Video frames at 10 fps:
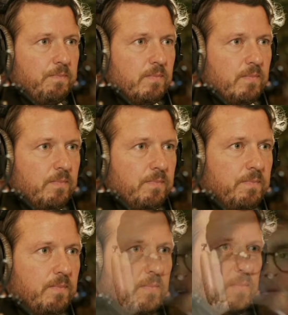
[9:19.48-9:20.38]
And I think
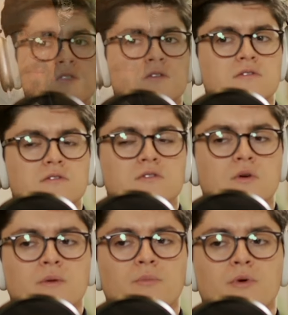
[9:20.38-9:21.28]
for startups, it's also
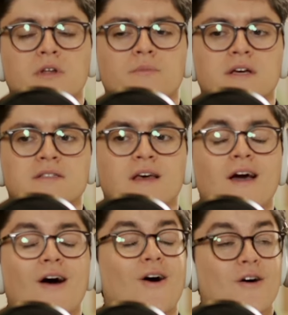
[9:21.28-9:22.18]
so important because
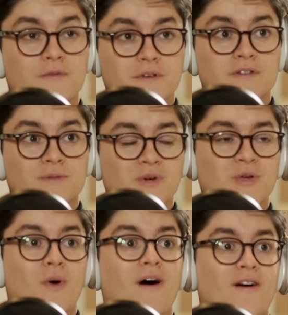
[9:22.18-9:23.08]
often when
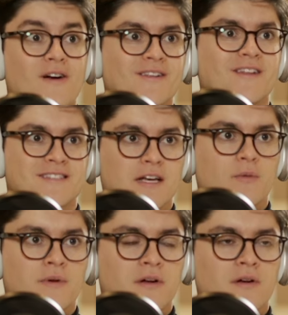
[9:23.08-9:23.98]
you are in an
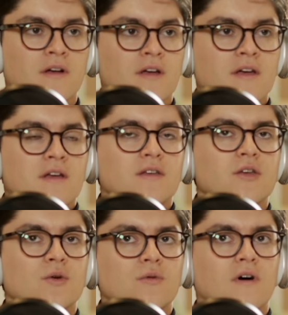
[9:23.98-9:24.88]
accelerator,
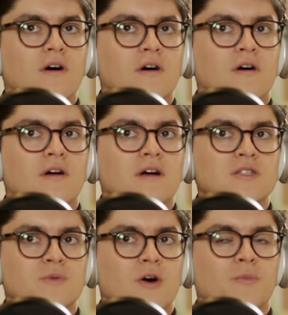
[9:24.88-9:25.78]
you are
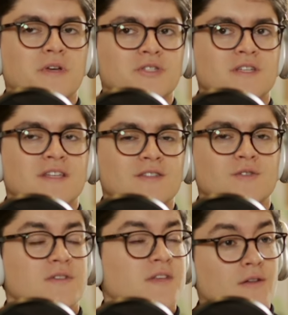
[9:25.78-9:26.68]
as well pitching next
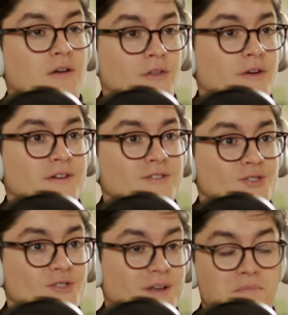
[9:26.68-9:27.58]
to 10 other
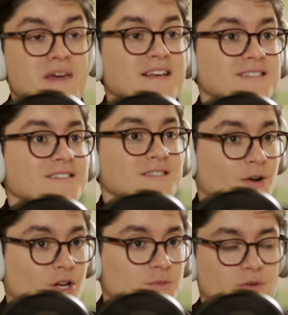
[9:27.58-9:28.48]
amazing
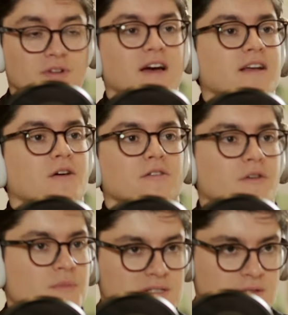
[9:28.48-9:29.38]
startups or nine
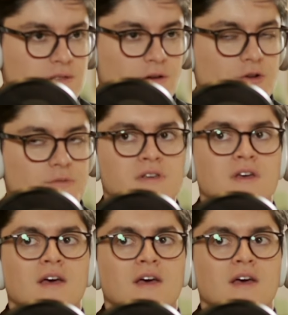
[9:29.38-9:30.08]
other amazing startups.